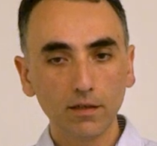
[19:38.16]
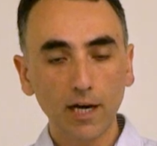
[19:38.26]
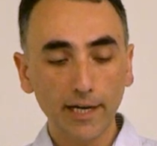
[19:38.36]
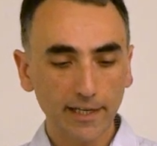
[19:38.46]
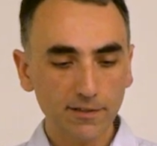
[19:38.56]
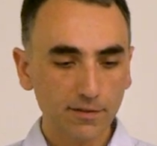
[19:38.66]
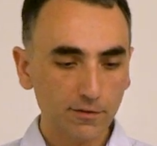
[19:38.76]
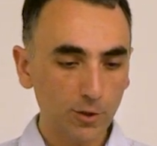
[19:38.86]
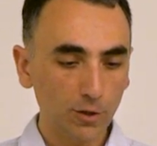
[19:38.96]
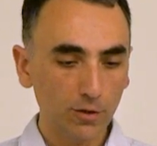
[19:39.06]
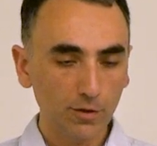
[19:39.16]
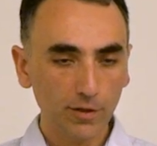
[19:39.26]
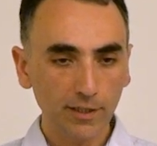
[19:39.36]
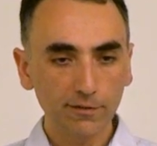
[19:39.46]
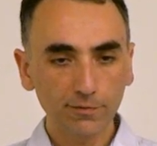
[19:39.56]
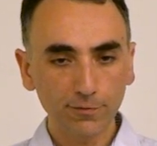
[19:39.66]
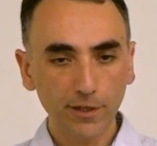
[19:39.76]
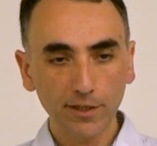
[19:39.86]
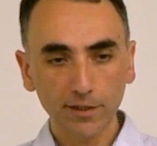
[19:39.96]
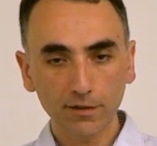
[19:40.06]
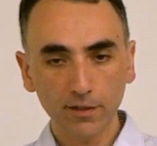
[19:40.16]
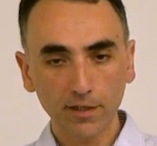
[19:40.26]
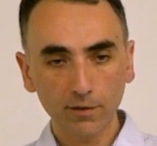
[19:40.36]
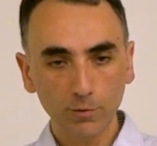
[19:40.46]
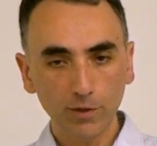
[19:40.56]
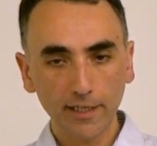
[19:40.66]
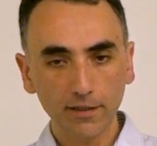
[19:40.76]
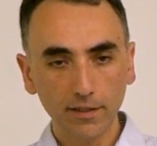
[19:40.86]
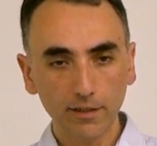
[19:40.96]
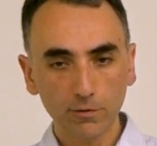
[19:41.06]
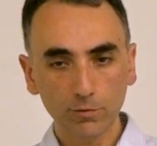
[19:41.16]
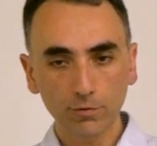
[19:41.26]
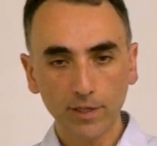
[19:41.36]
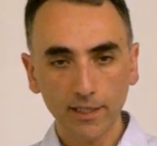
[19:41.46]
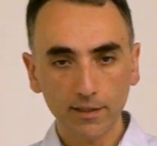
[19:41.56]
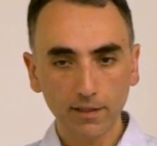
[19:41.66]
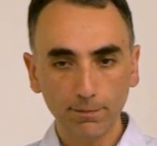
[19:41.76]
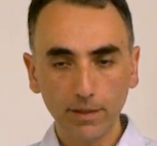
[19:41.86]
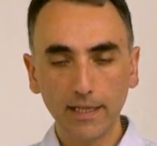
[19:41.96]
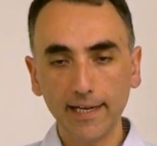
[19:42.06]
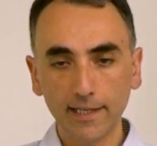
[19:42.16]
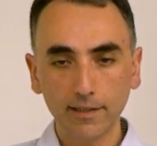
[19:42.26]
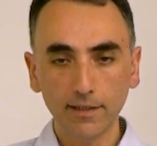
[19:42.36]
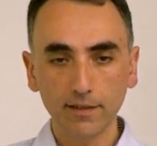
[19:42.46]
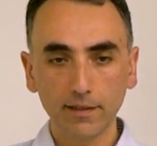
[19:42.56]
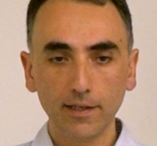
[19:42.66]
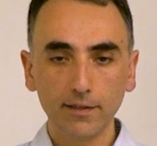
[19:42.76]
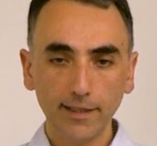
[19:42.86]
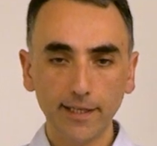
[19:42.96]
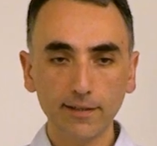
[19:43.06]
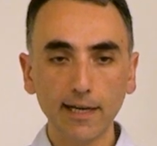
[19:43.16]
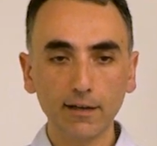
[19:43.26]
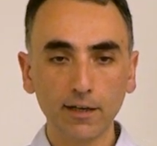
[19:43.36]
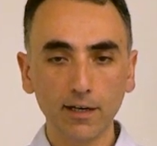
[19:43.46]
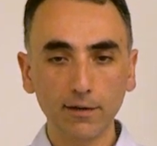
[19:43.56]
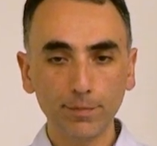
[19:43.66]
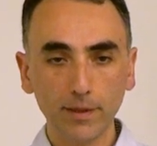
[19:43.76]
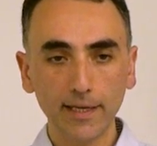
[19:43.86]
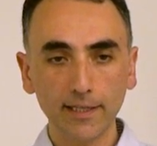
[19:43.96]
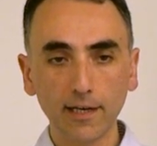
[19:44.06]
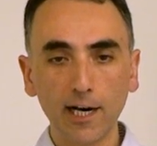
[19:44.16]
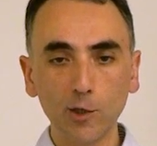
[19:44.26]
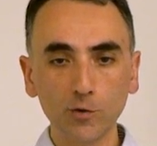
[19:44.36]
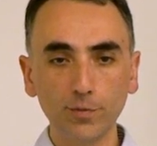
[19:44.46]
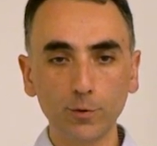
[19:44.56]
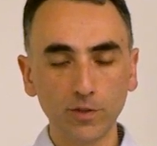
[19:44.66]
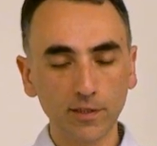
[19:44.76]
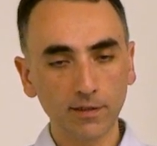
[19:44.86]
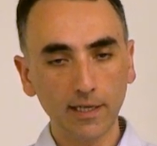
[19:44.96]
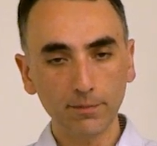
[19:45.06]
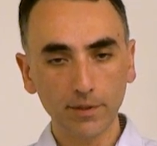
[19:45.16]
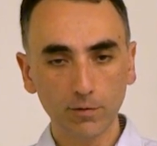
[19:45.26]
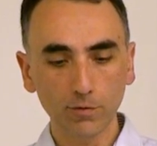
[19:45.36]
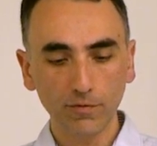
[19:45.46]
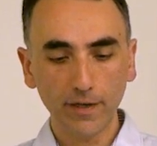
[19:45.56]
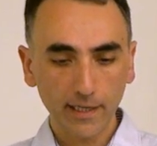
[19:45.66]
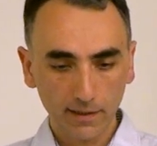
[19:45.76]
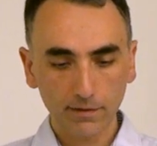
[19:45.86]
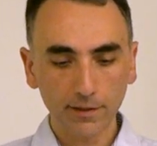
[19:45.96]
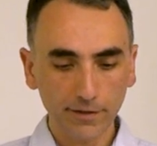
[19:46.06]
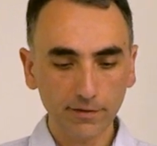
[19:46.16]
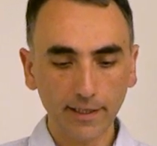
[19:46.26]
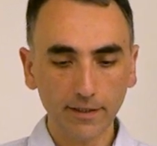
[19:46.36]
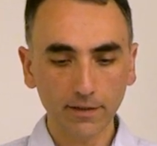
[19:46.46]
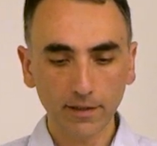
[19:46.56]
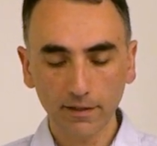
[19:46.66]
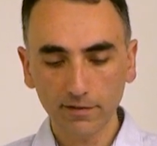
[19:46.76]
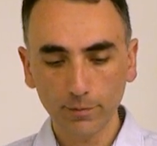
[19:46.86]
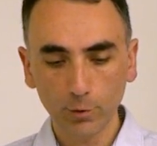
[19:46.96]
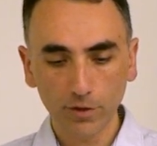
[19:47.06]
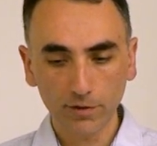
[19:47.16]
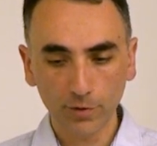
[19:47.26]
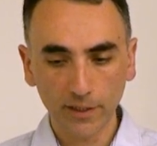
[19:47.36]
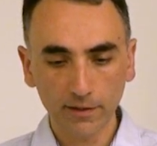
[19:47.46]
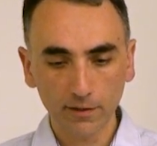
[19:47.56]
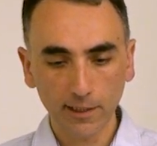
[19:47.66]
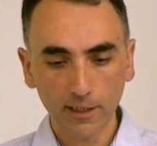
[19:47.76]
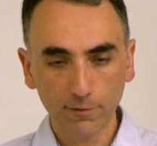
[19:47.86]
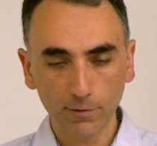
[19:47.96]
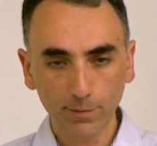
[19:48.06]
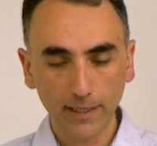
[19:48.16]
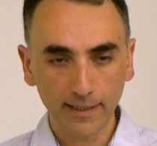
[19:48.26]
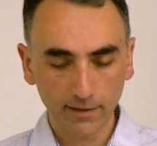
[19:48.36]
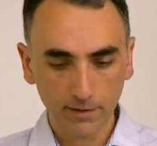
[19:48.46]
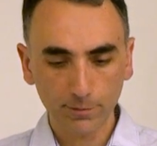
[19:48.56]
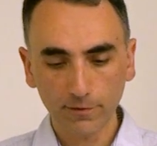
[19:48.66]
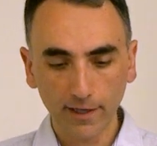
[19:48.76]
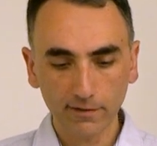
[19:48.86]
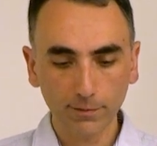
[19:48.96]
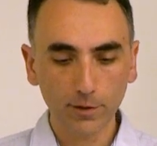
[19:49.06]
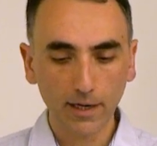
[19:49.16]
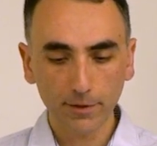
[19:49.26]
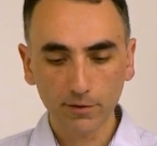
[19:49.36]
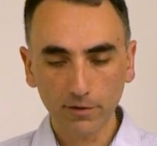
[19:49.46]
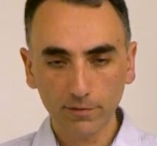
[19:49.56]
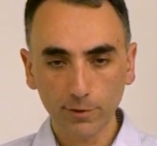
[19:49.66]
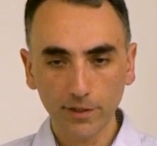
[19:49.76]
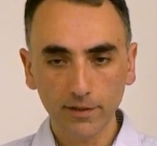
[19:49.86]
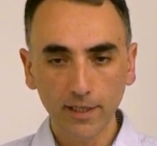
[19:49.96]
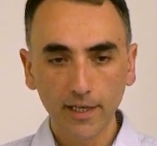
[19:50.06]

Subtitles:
Yes, so it's very good idea to run the plan, take plan output and dump it to a file. There is like a support within the Terraform plan that provides the parameters for it,